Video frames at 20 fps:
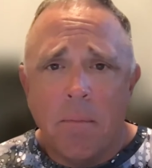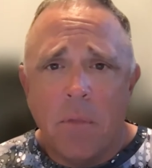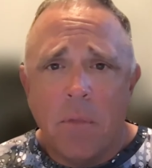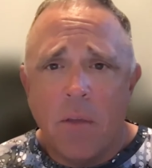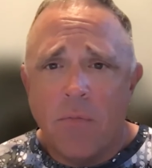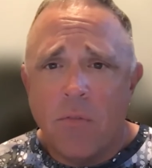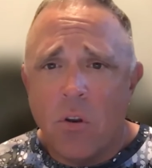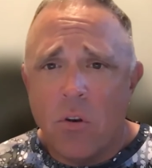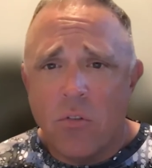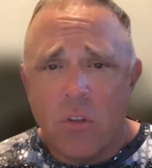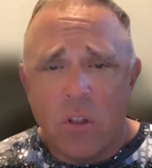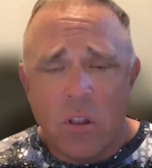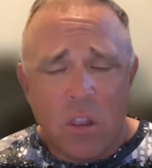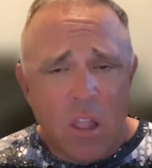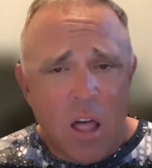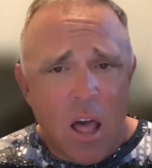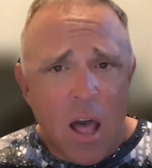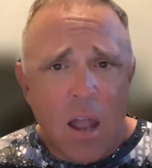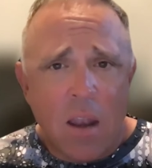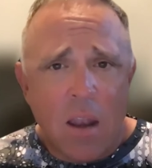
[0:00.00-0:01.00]
If there's a
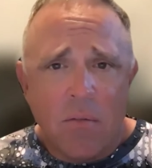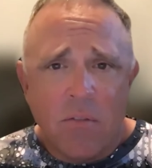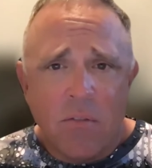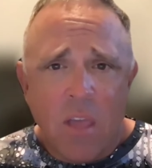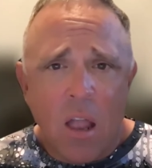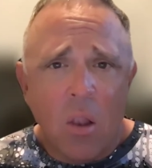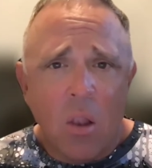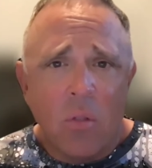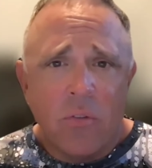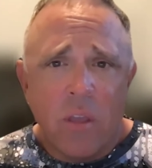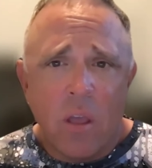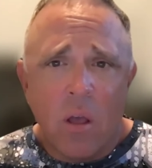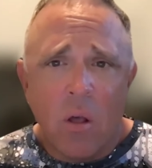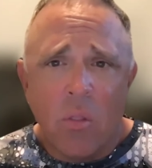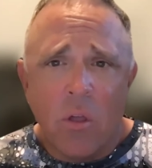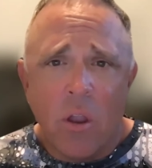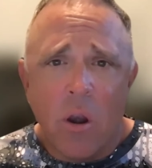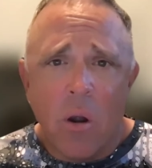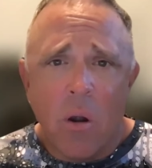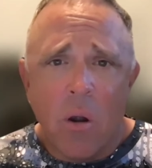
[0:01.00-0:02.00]
lot of yellowtail
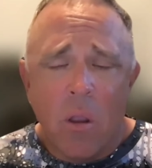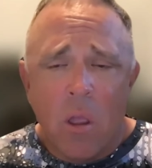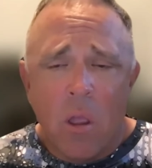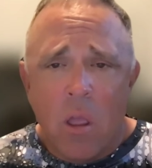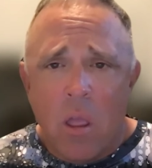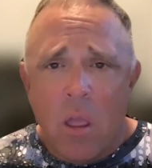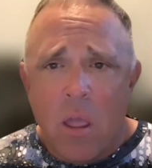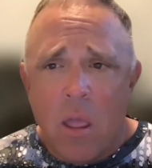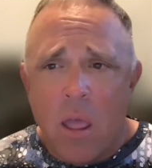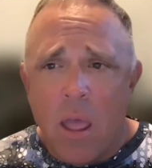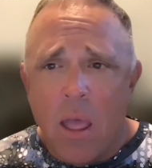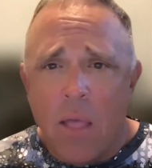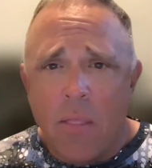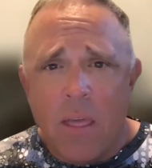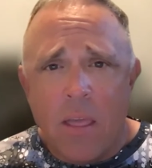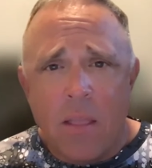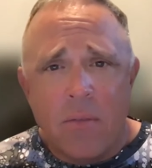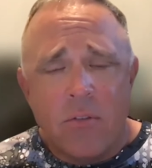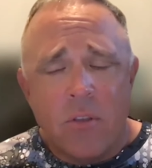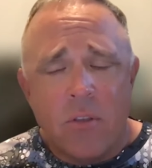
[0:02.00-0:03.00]
there
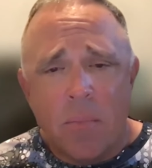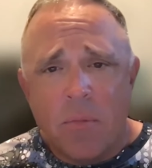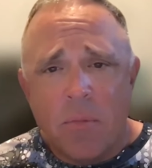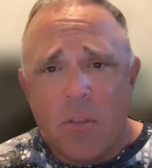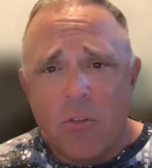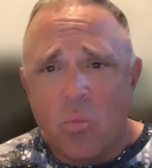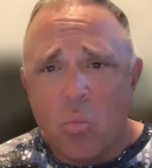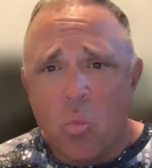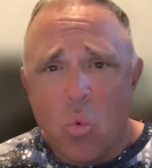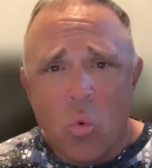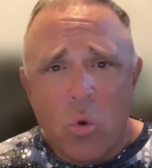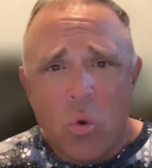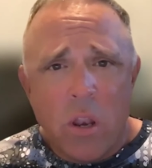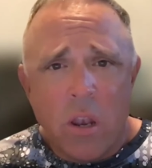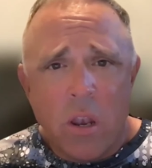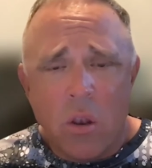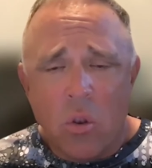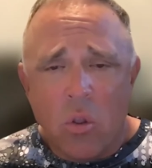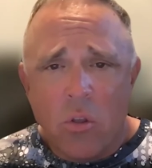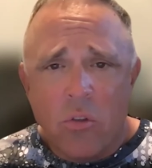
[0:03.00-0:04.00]
and something's
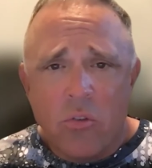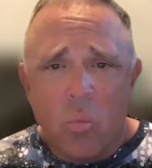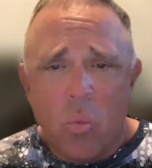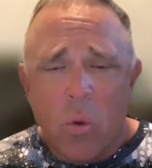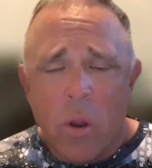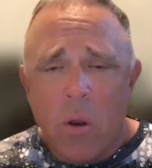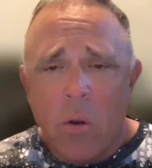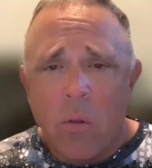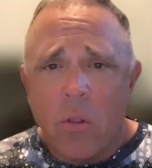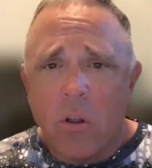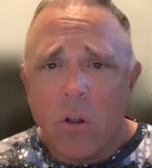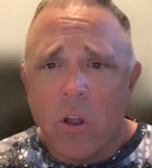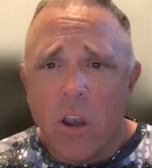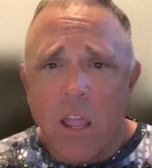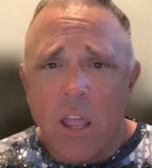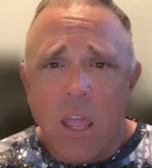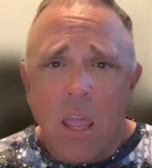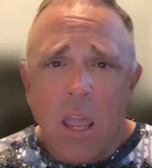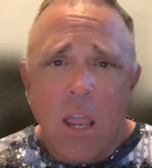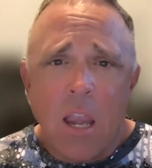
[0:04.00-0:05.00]
wounded and looks weird, they're going
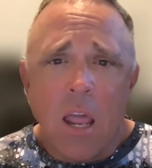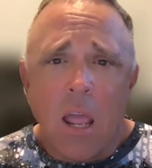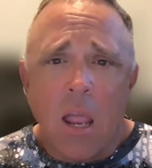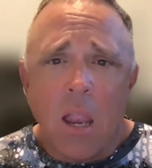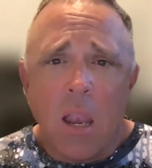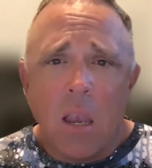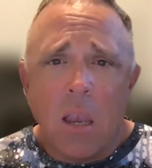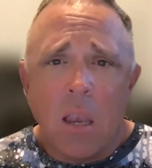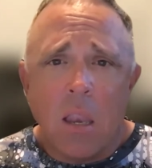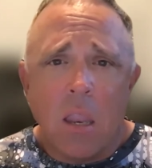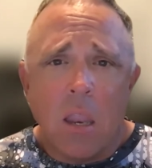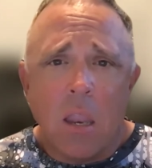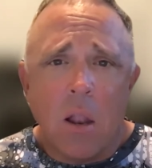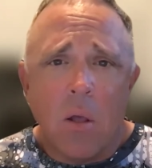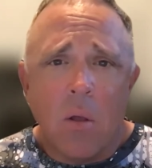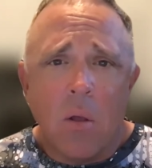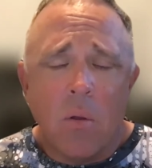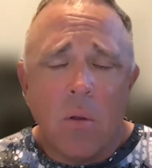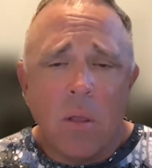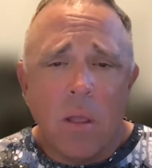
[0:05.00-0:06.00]
to eat it,
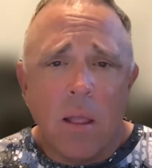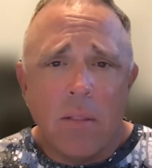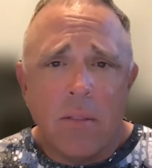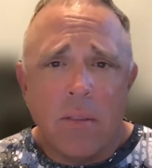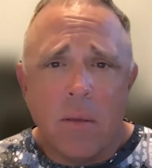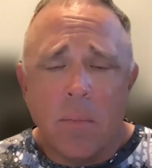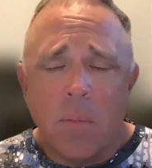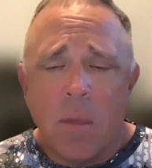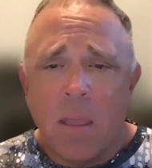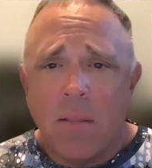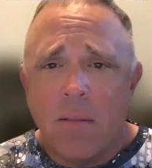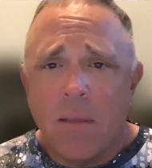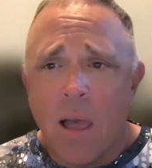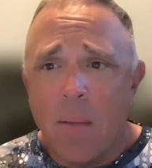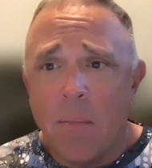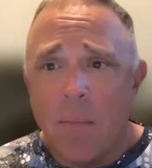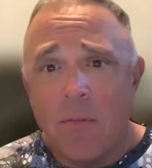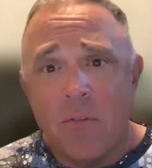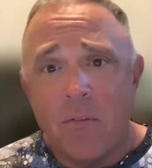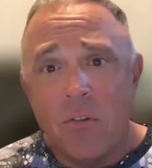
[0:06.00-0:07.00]
at the peak
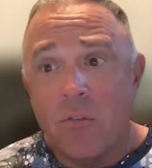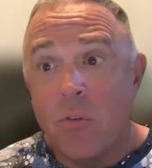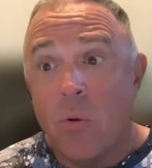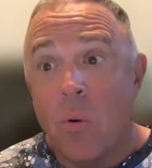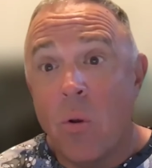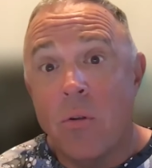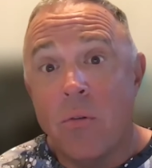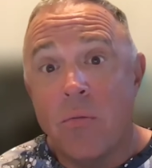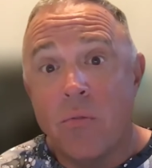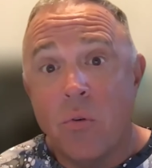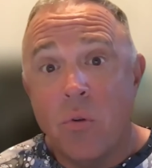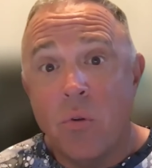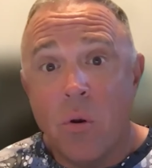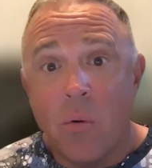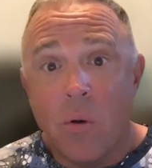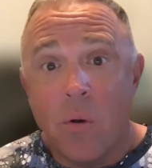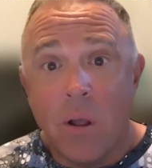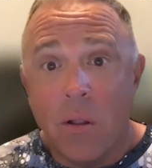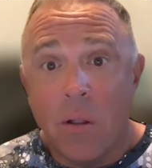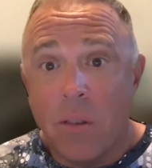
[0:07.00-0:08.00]
time. If there's no other food
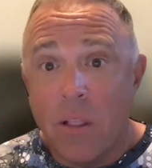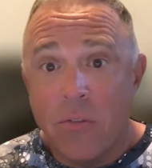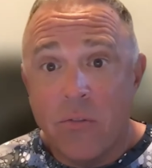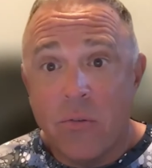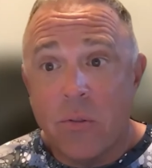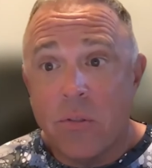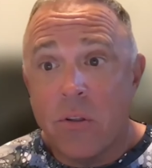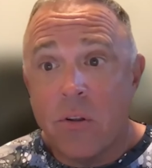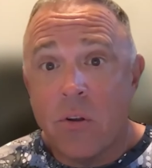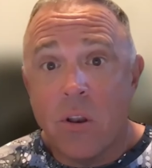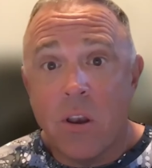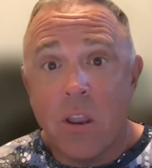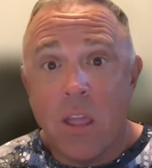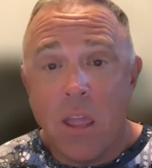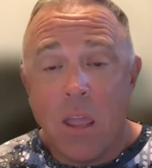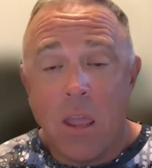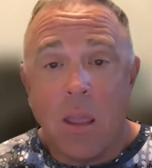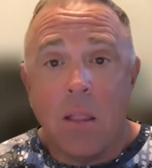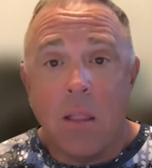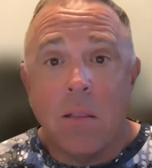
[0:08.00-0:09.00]
around, that's what they're going to
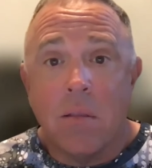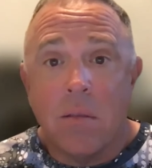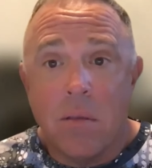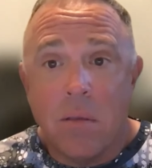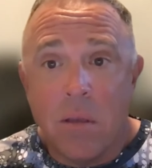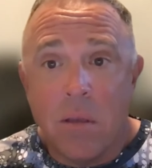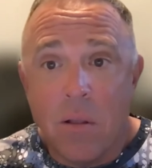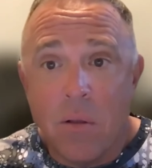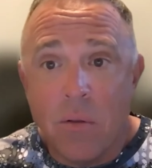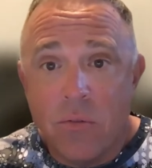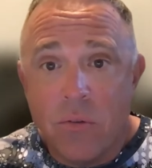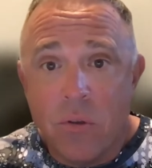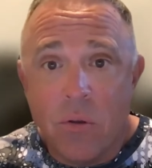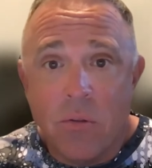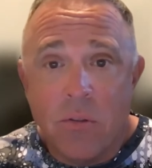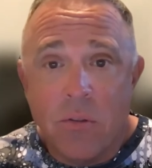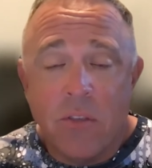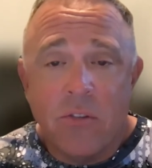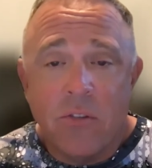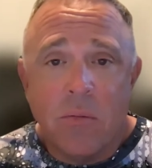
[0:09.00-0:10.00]
eat. So
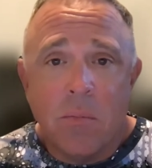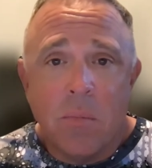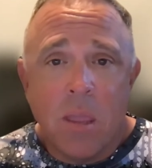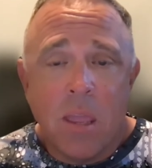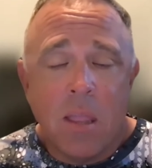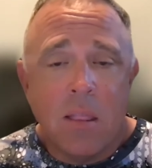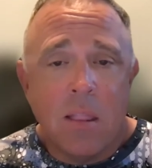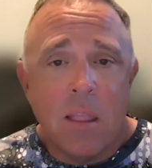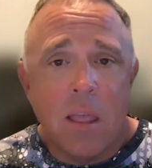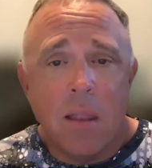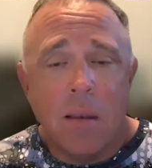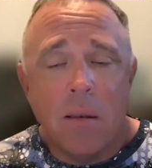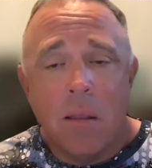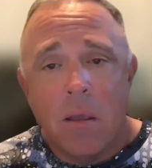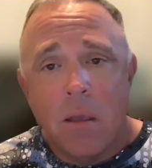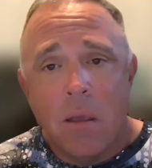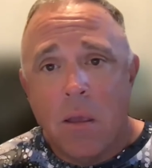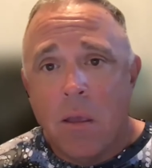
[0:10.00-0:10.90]
it doesn't mean that.